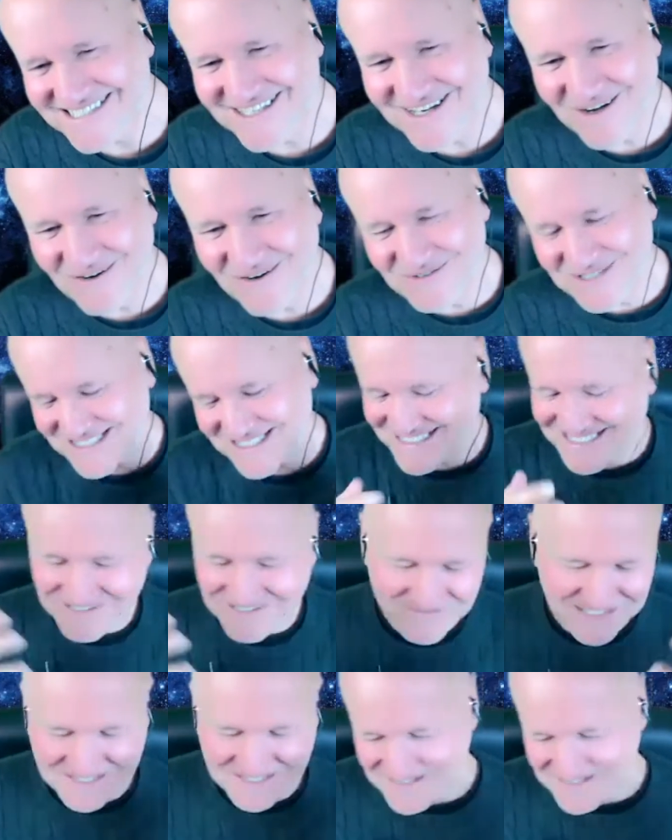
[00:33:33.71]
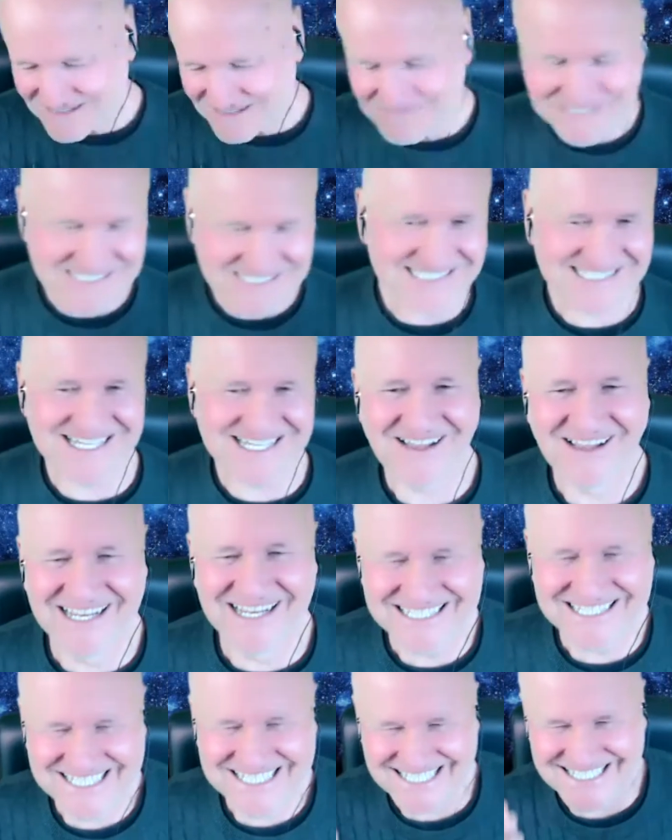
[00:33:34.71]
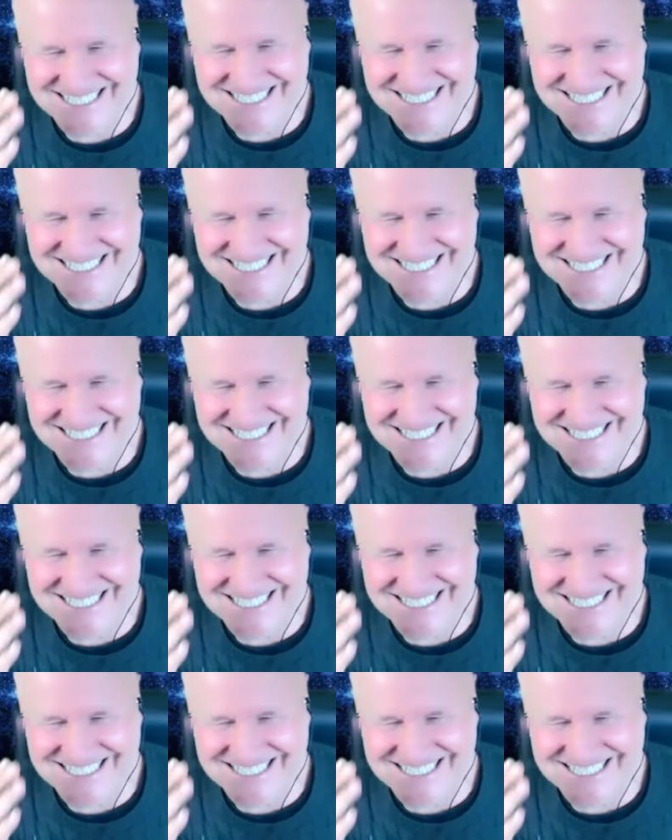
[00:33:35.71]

and I was giving her some insights and